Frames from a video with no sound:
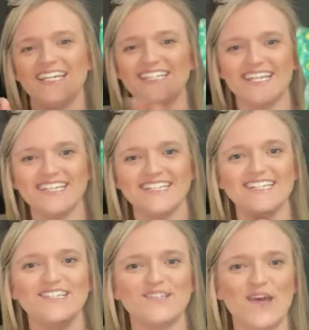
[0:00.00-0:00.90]

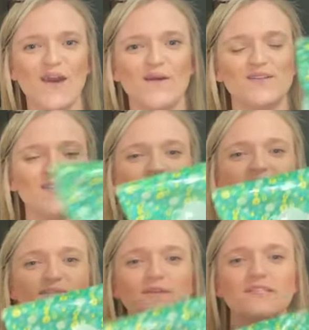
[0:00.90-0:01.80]
Scentsy soak. So
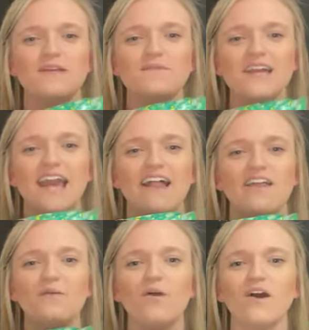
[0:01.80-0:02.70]
this one's going to be
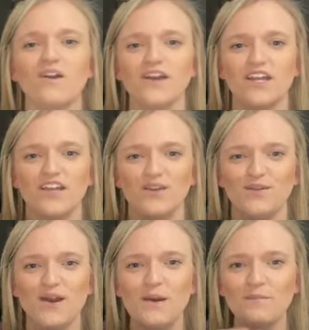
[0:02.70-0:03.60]
aloe water and
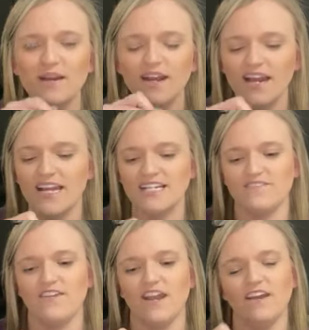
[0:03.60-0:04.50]
cucumber, and it's
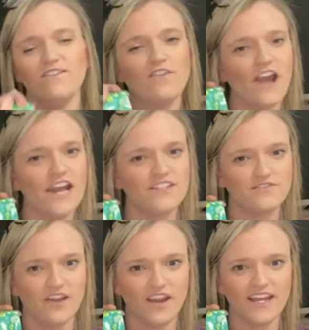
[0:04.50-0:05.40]
very fresh,
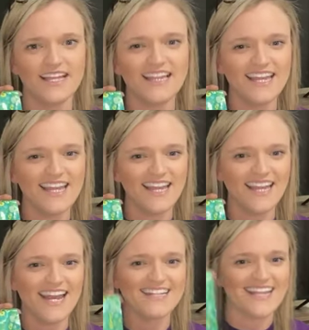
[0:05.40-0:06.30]
very
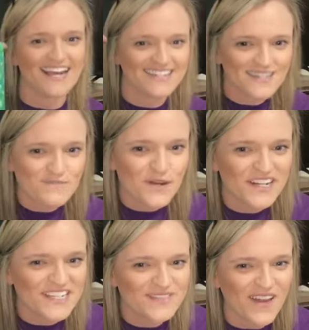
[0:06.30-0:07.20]
clean. It's actually
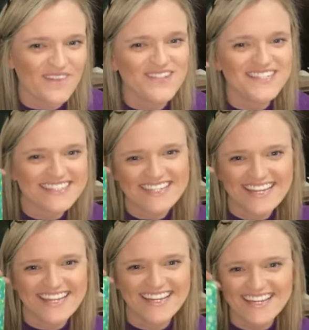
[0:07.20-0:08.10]
Brittany's favorite
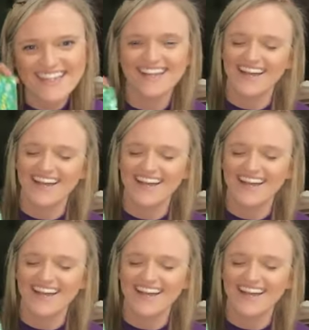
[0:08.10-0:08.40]
scent.